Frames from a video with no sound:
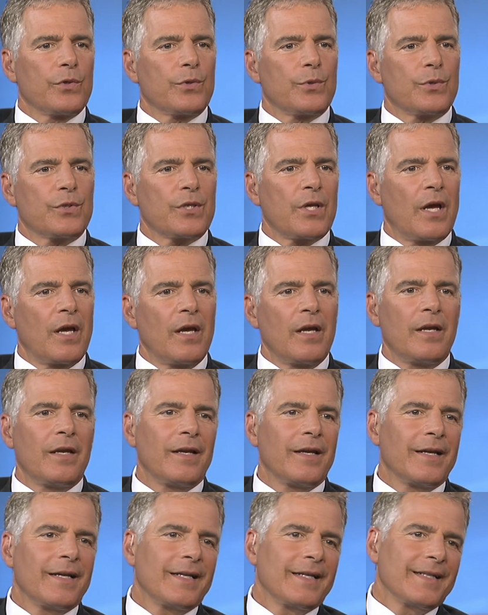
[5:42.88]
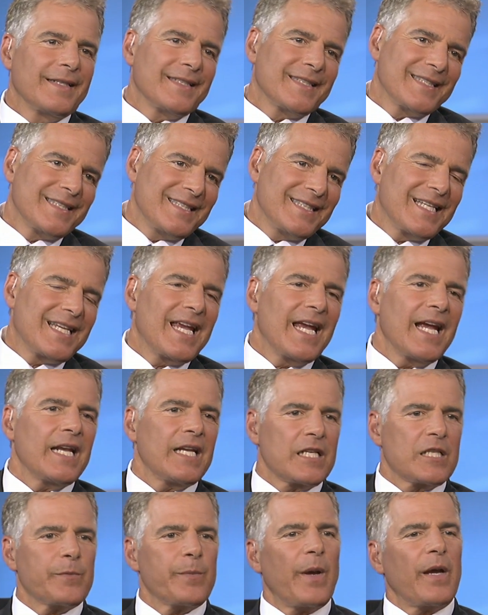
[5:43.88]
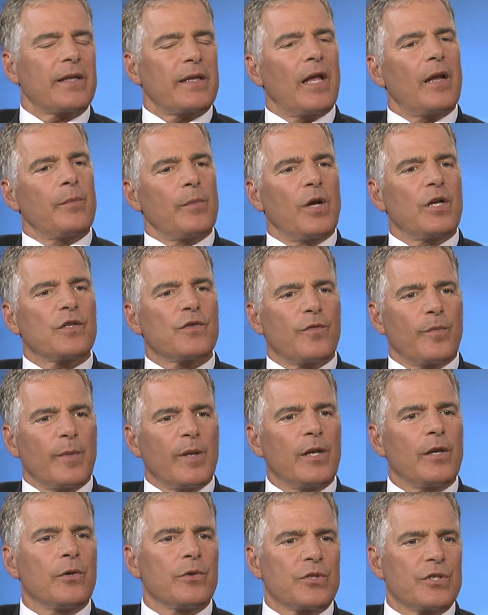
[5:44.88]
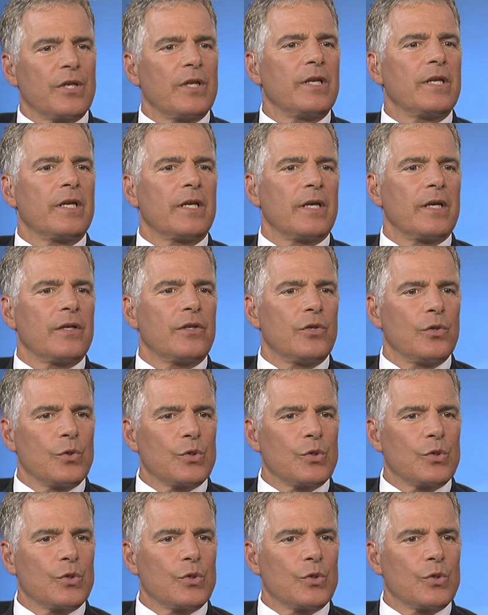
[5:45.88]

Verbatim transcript: who say, you can't expect that much from an inner city kid? You